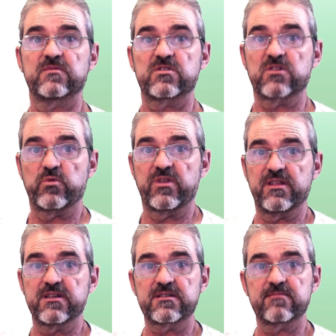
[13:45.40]
So with
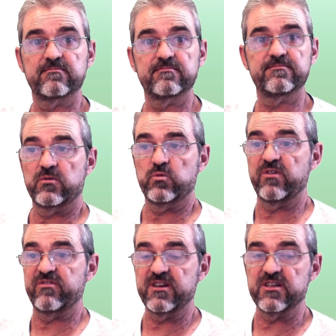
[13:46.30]
this,
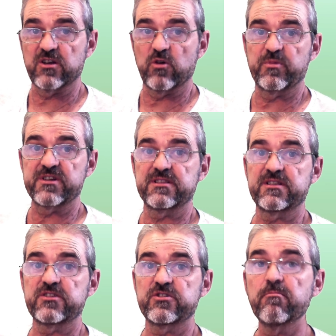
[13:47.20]
we finish our
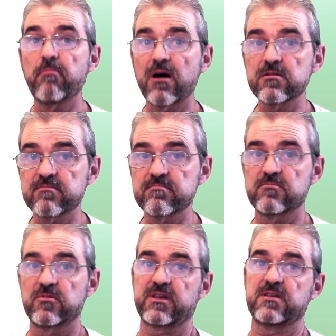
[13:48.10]
presentation, but
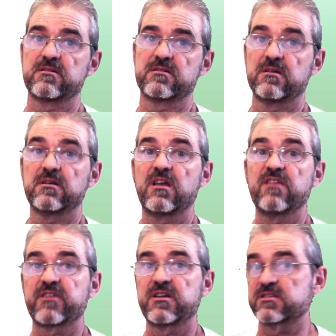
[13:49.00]
okay,
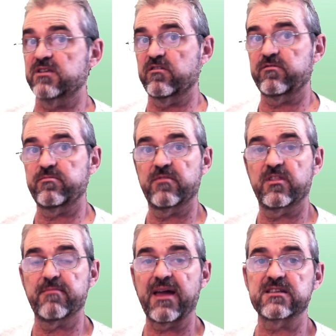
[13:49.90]
if instead of
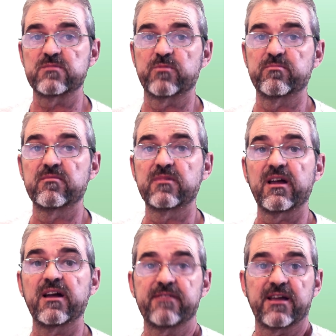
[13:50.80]
the maximum
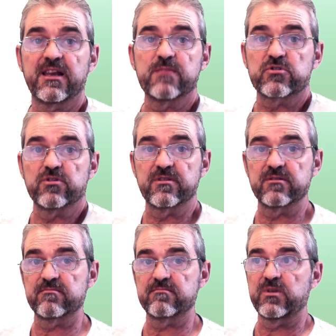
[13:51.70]
area
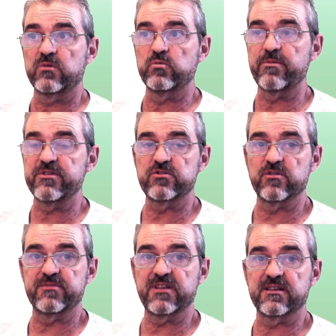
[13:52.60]
ellipsoid, we wish
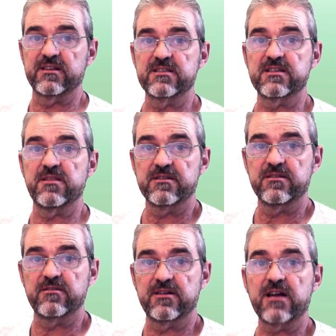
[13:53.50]
to obtain, let's say,
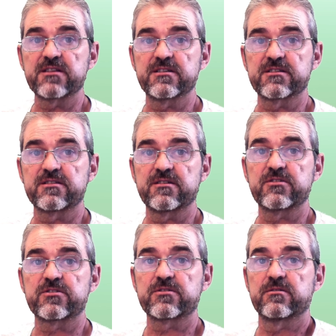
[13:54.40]
the largest
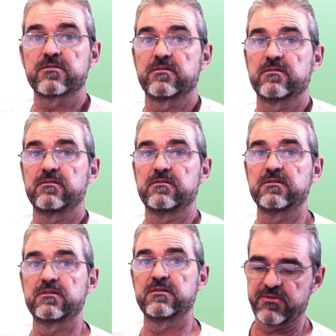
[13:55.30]
circle,
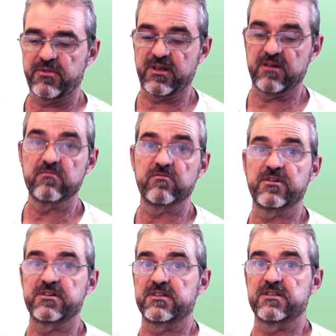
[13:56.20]
then,
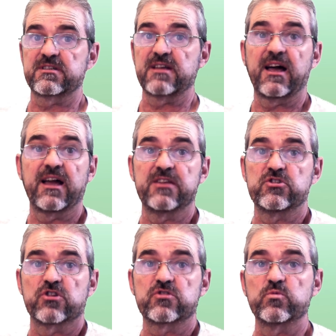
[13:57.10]
for instance, I
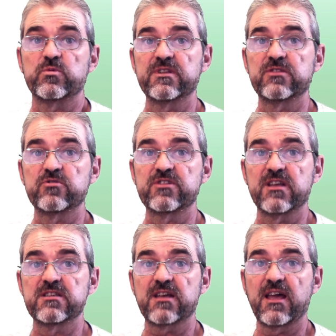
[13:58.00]
just would need to
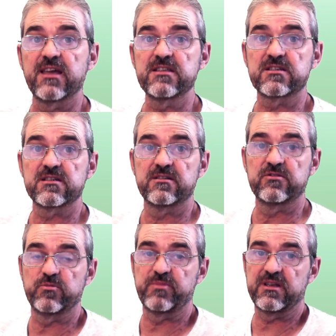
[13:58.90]
change H
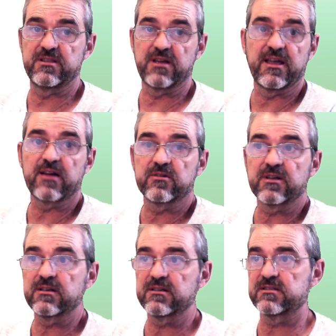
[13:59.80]
to be
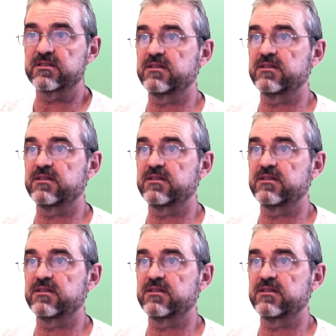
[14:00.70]
diagonal, let's